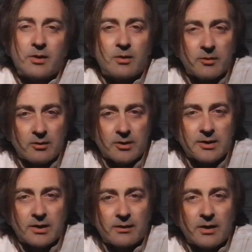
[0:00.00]
you come
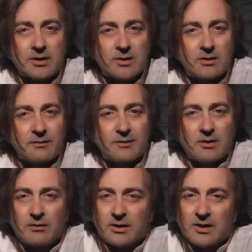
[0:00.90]
across any of that stuff,
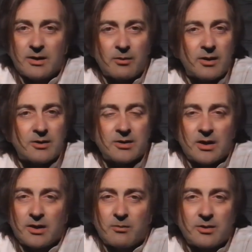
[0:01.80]
don't let anyone else
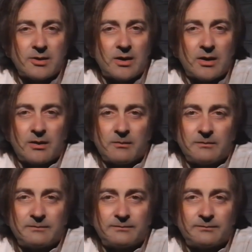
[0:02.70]
tell you what's in it.
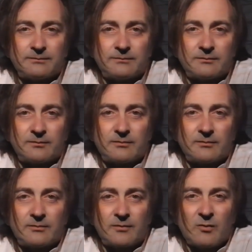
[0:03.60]

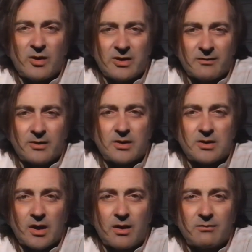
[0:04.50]
Read it for
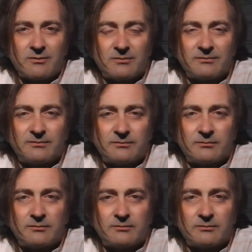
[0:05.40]
yourself,
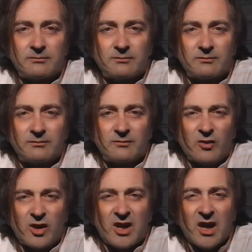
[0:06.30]

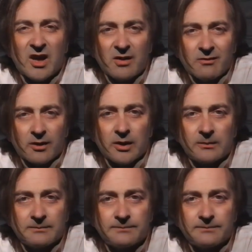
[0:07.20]
very carefully.